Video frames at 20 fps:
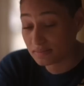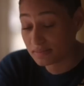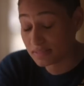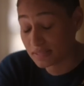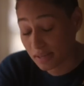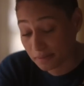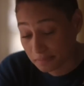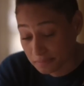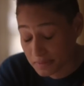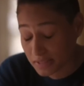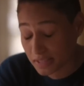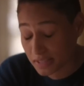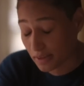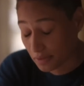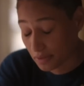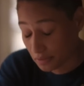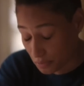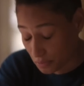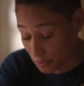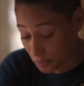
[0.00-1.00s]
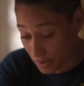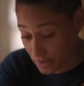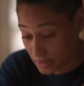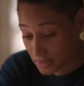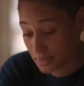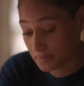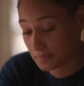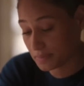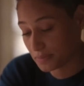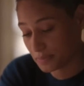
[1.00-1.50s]
I mean,
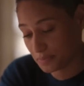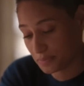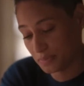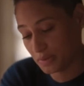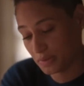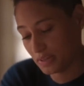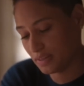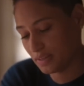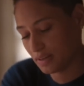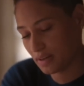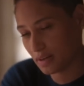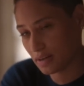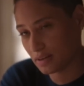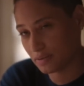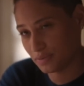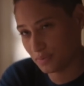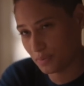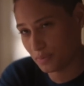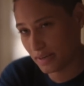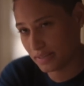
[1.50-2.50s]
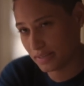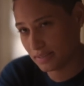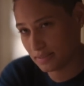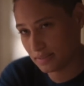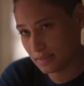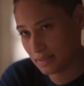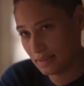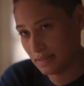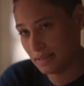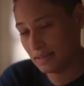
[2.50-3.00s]
episode 4 was bad, but episode
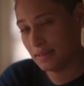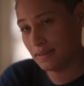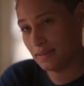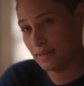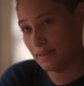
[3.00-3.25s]
5